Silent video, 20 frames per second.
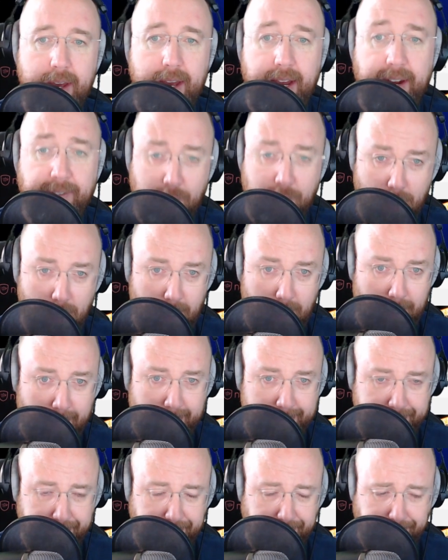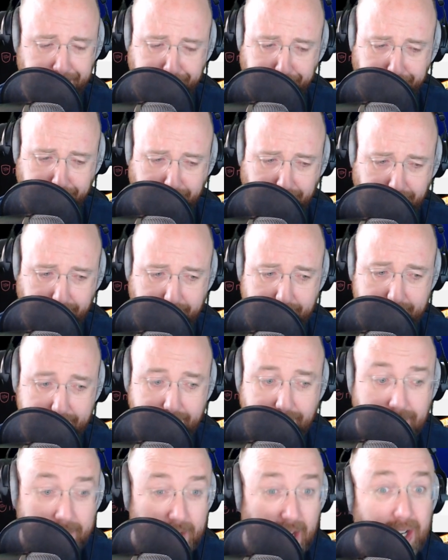After all,
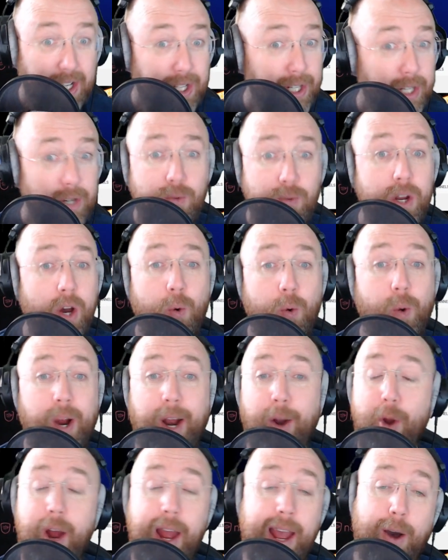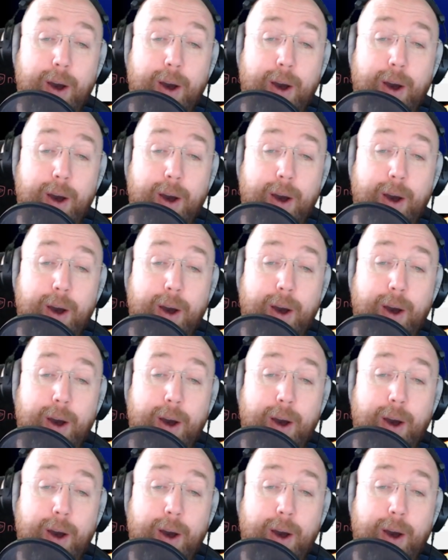you know where